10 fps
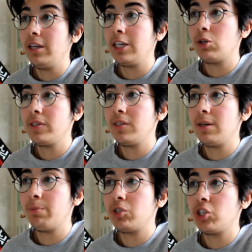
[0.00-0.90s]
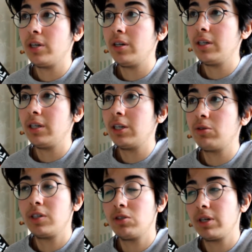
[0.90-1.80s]
Increasing temperature
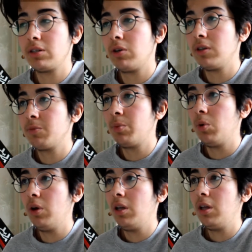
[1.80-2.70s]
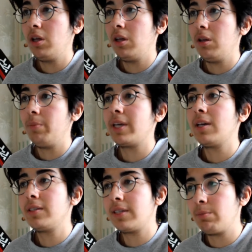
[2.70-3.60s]
increases rate of transport
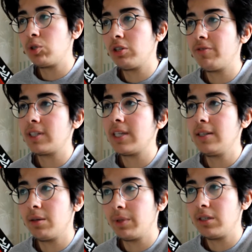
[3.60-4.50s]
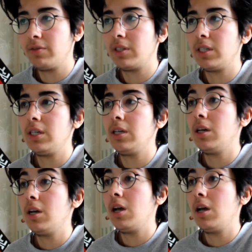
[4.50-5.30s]
because temperature affects enzyme activity.